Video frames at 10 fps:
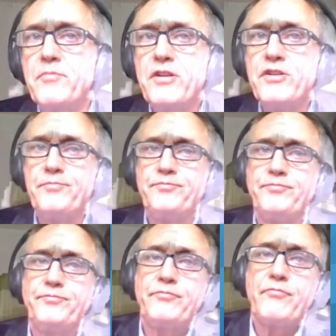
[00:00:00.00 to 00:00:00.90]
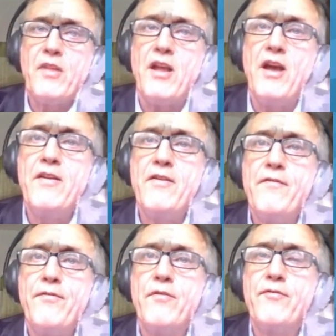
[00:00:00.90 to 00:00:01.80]
image.
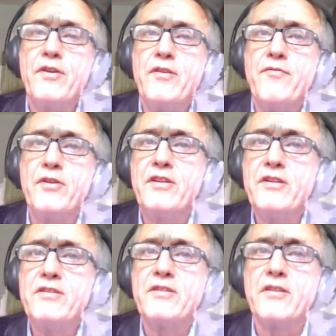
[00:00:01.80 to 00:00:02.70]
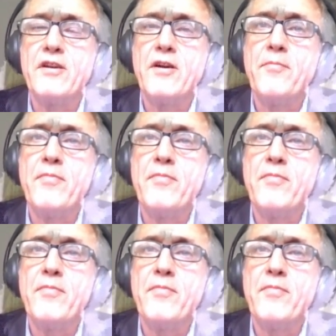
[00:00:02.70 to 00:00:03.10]
And for this